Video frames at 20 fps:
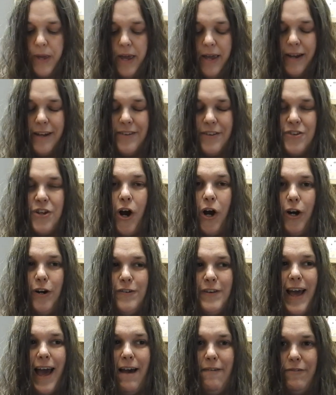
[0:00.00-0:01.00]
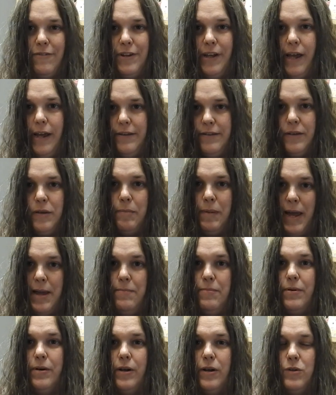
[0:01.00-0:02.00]
because it's hard to advertise in the
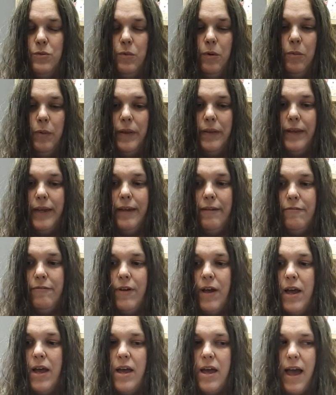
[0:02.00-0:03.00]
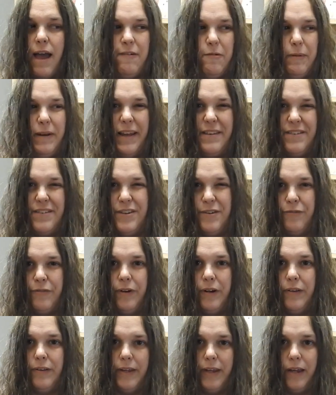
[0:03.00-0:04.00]
paper, because where we live, everybody has a
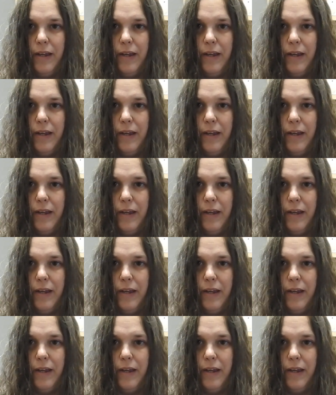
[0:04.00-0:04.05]
different